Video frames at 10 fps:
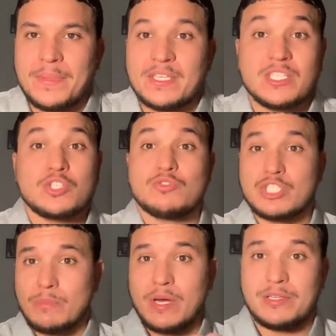Because as soon as
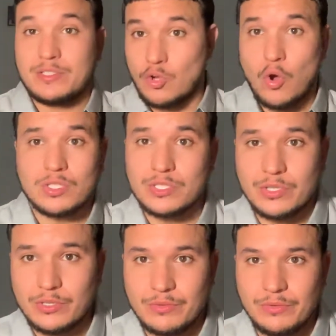somebody talks to
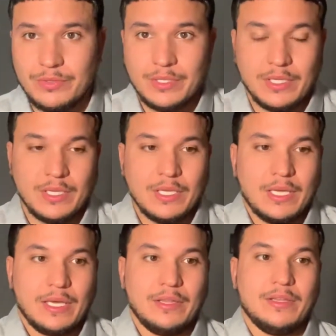you
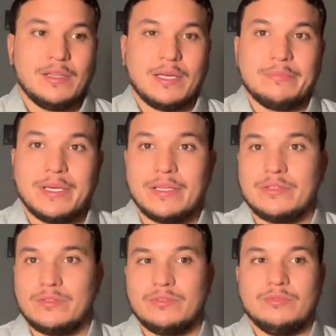and they're like, man,
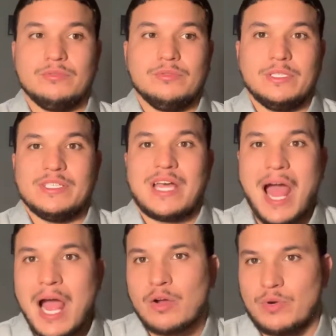this dude is
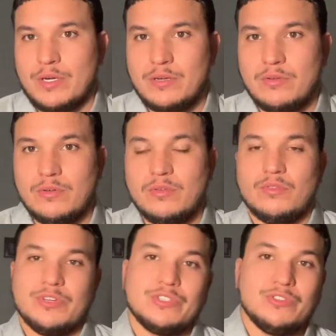awkward
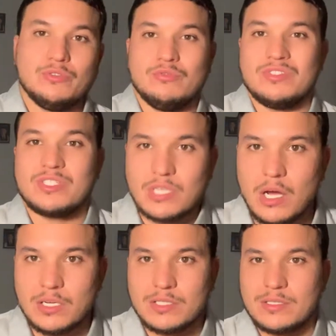or this dude
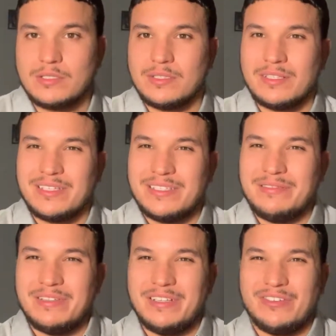sucks, like
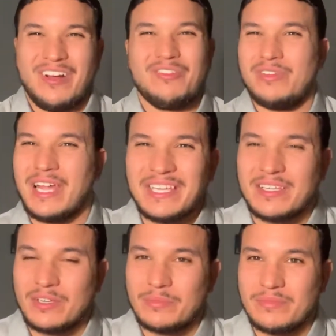he, well, I don't like
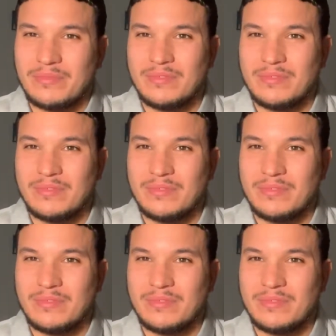him,